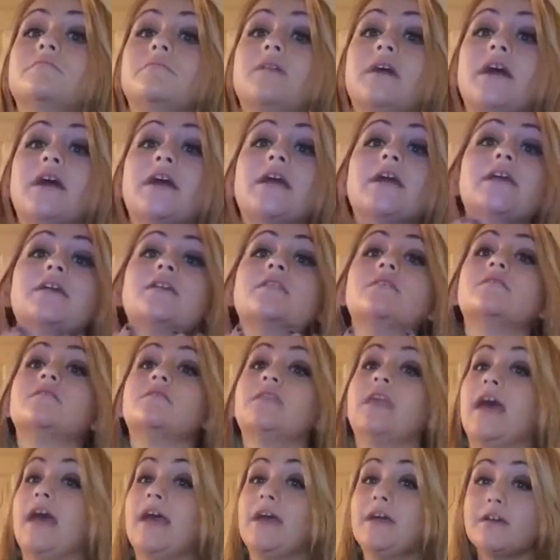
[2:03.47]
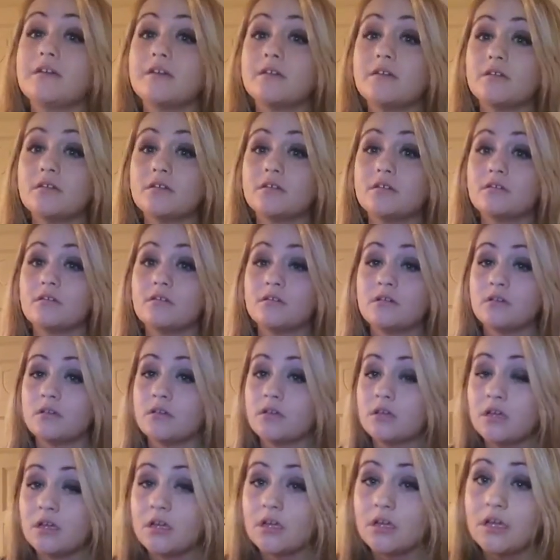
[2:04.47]
my neck.
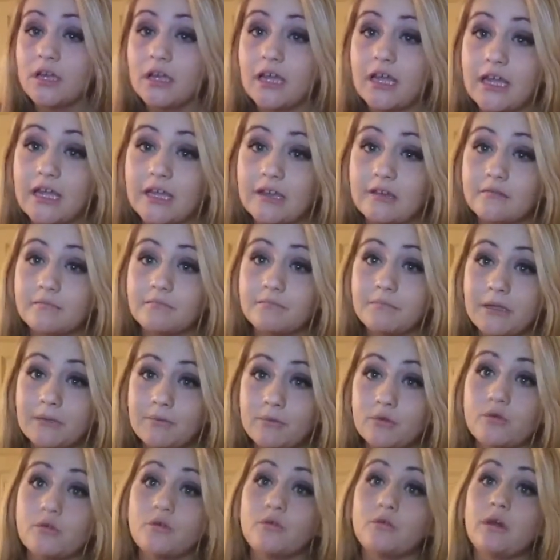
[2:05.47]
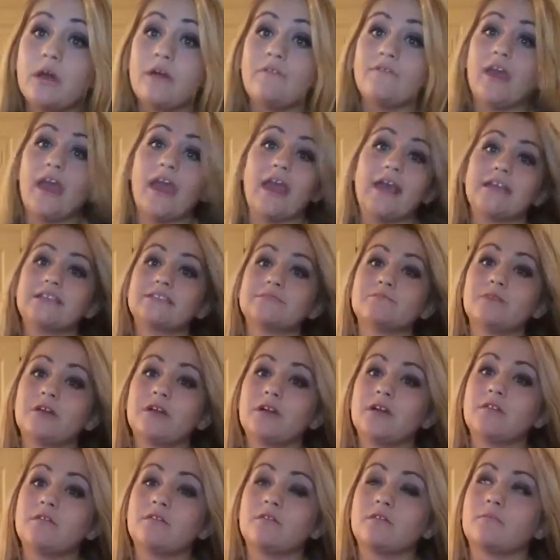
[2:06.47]
And people who have
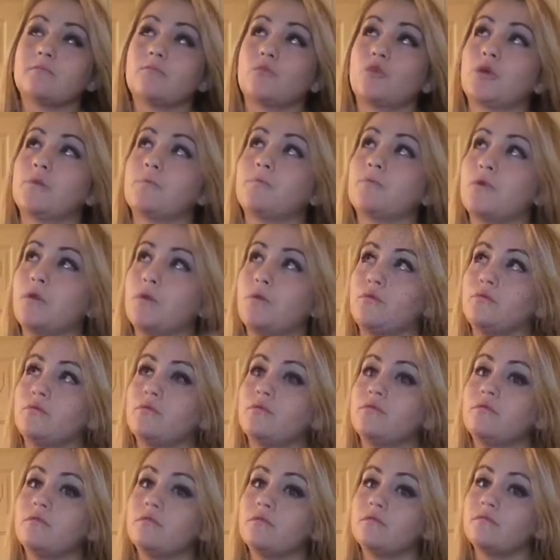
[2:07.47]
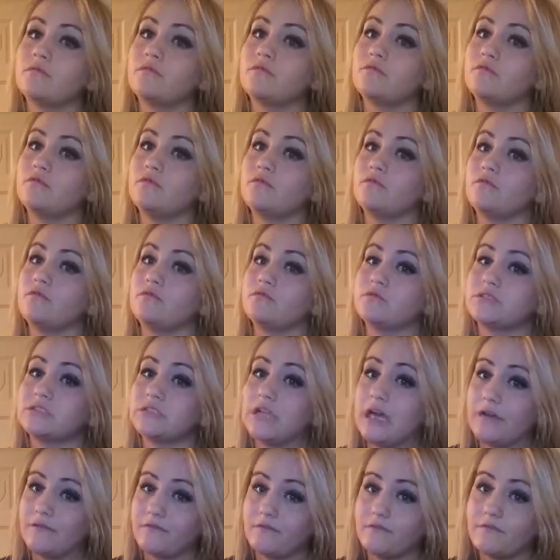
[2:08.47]
eczema, they're more prone to
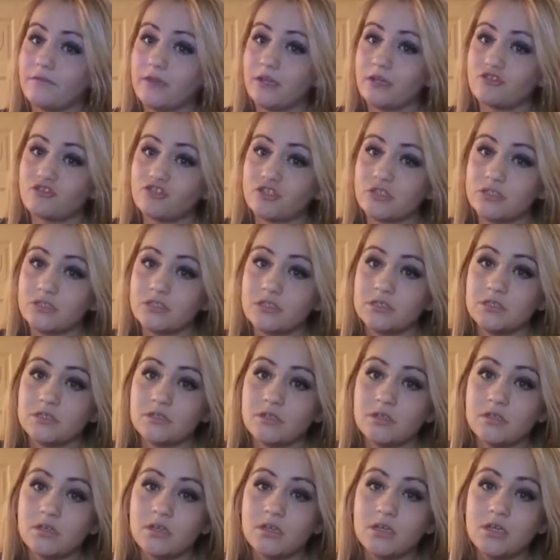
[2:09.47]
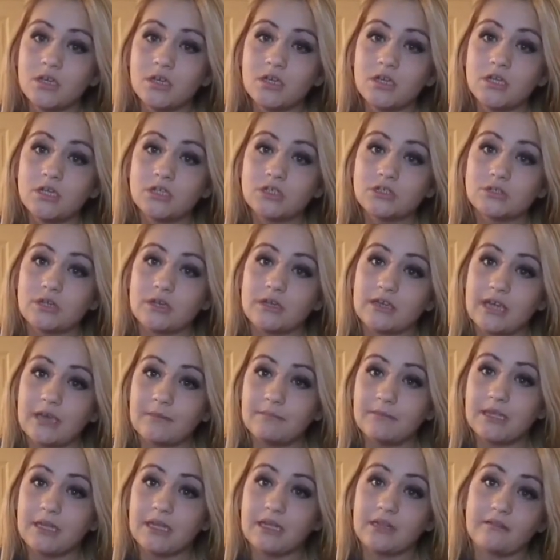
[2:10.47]
staph infections. So I
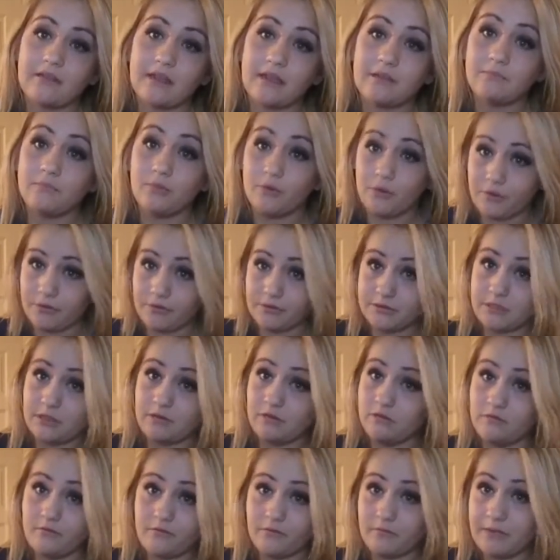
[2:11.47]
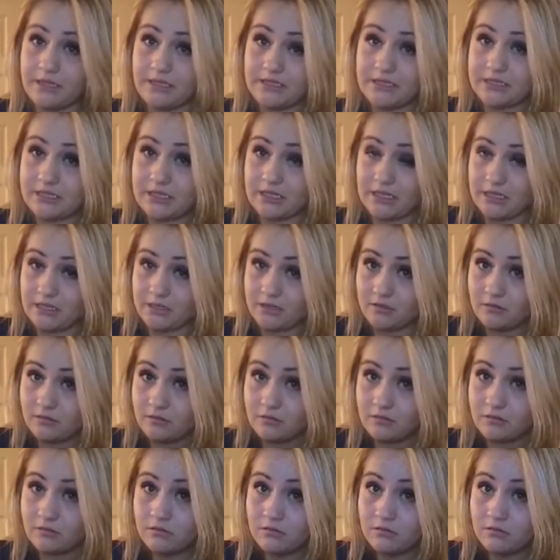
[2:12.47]
kept getting like boils all over my skin.